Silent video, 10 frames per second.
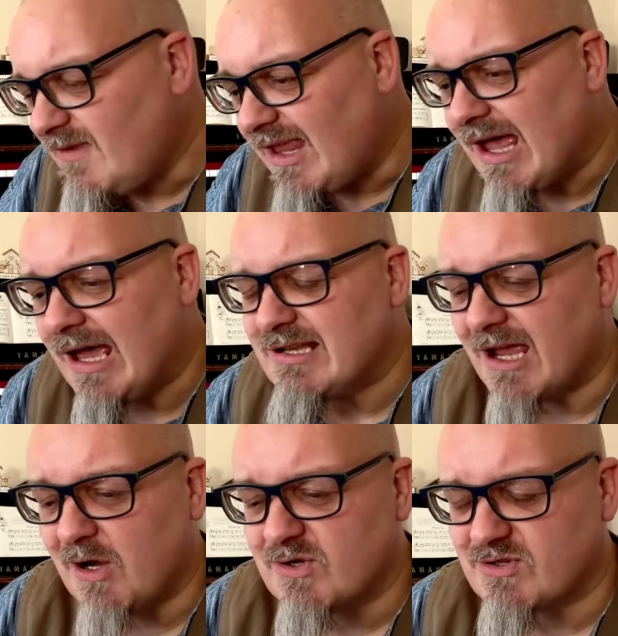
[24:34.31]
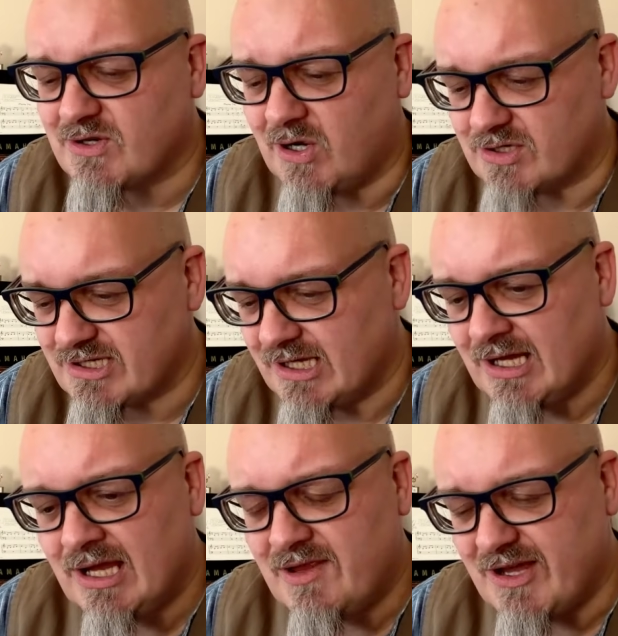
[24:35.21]
I also got
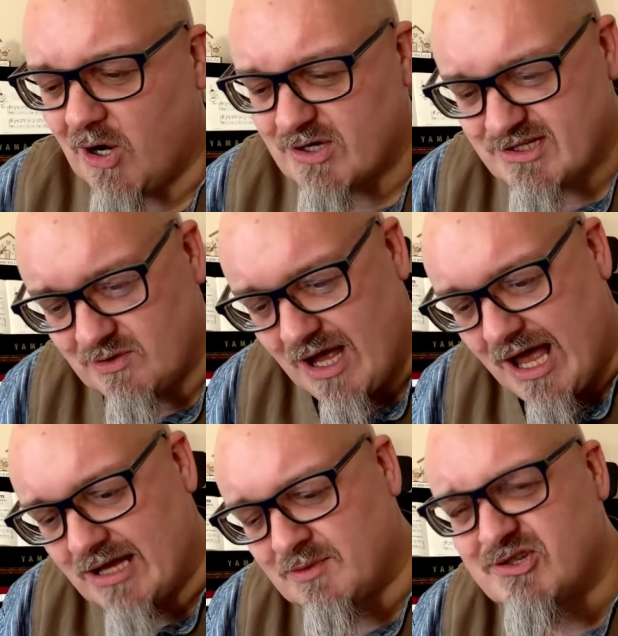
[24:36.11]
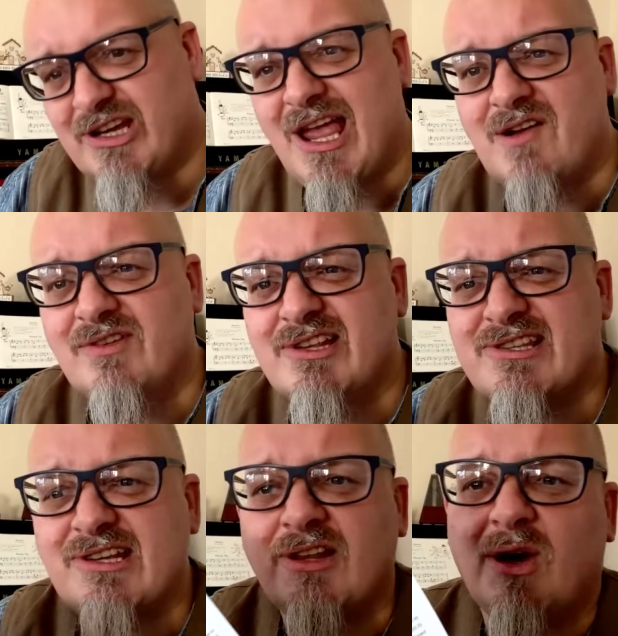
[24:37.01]
the Oslo hat, which you can't really
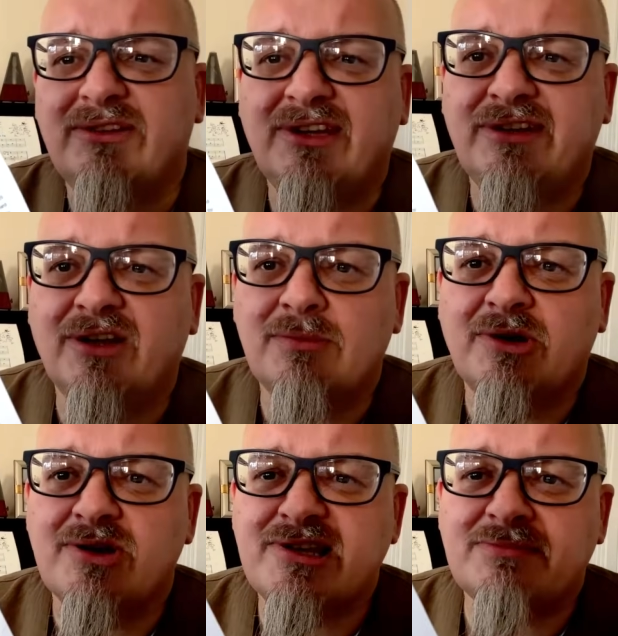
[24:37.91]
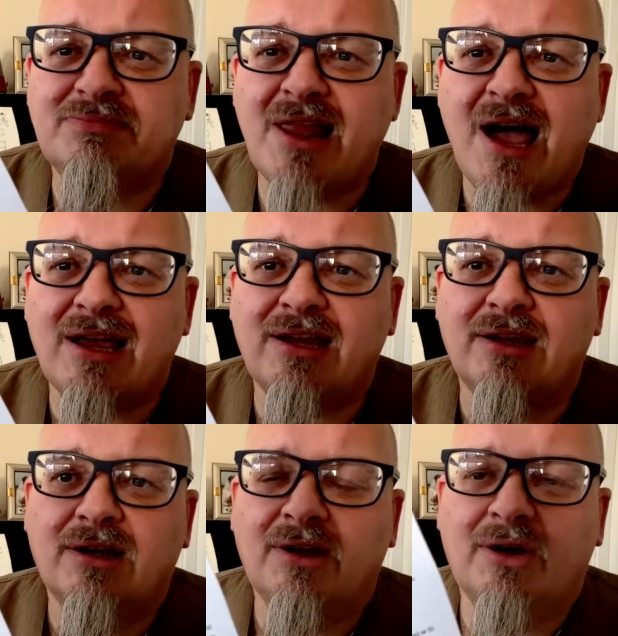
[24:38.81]
see in a lot of detail because it's black
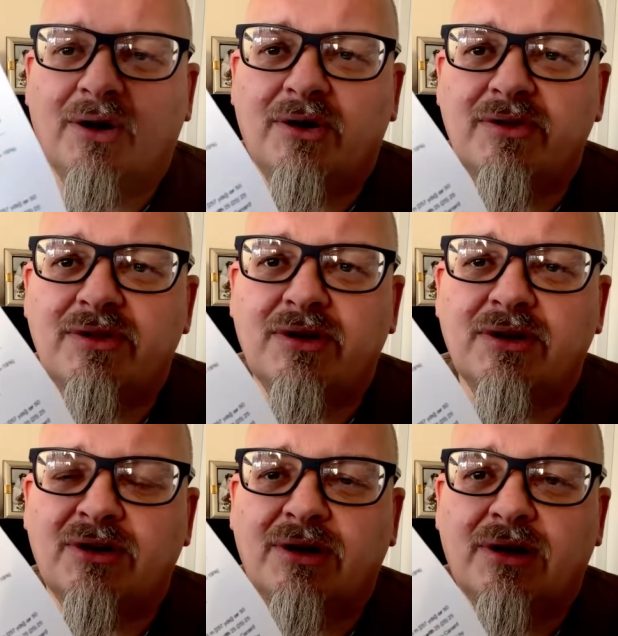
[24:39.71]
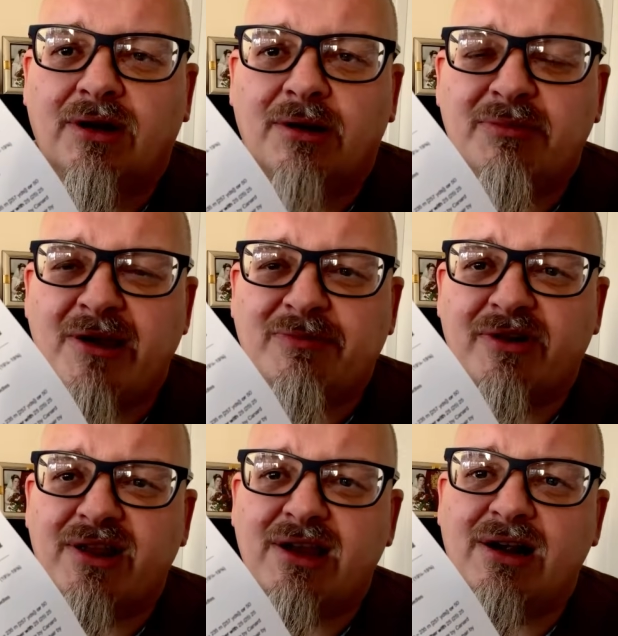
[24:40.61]
on the paper
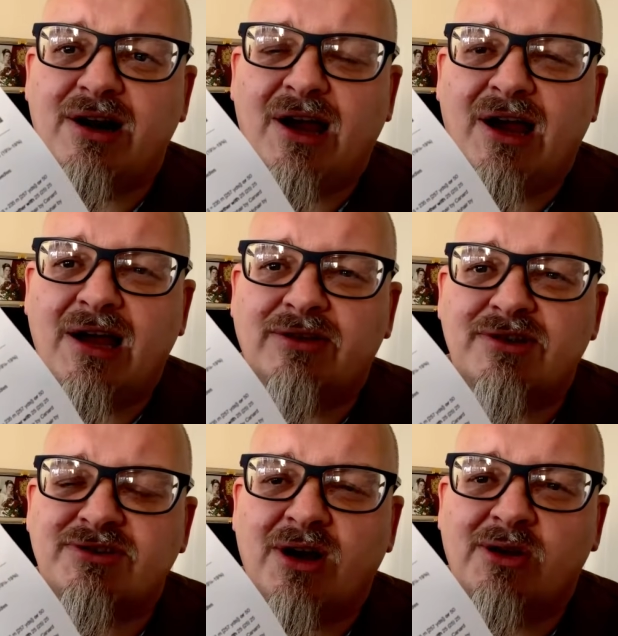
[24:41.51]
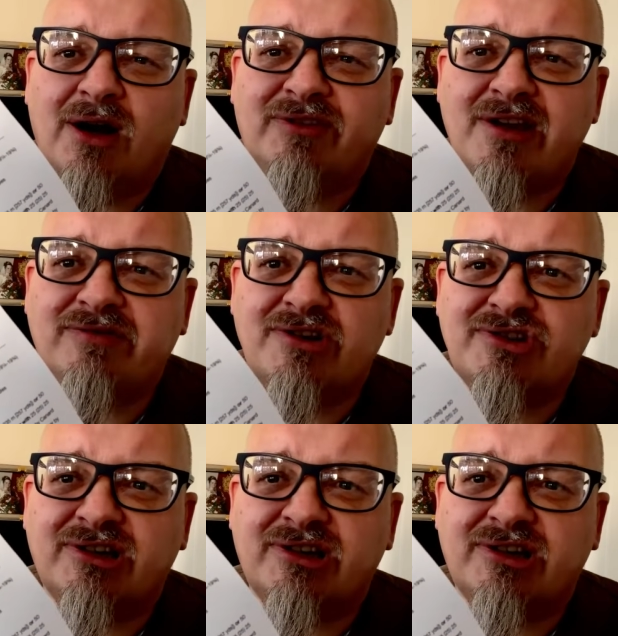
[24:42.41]
there, and there's not a lot of definition